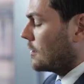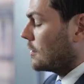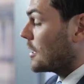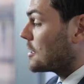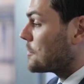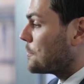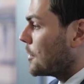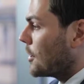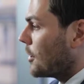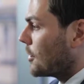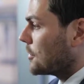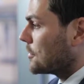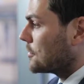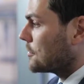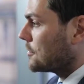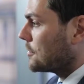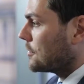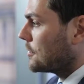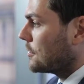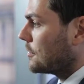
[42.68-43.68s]
Let's be
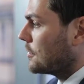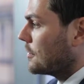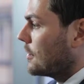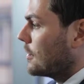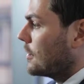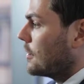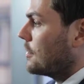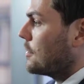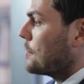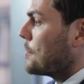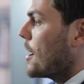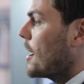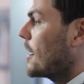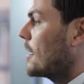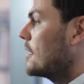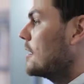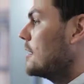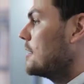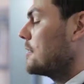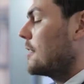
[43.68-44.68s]
honest, the
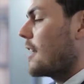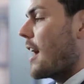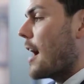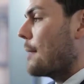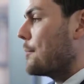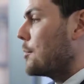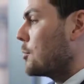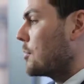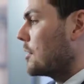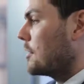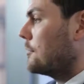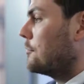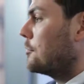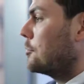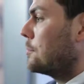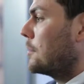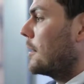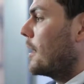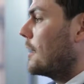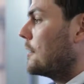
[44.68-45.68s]
market isn't a happy,
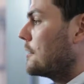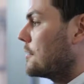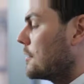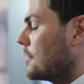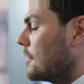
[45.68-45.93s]
wonderful place,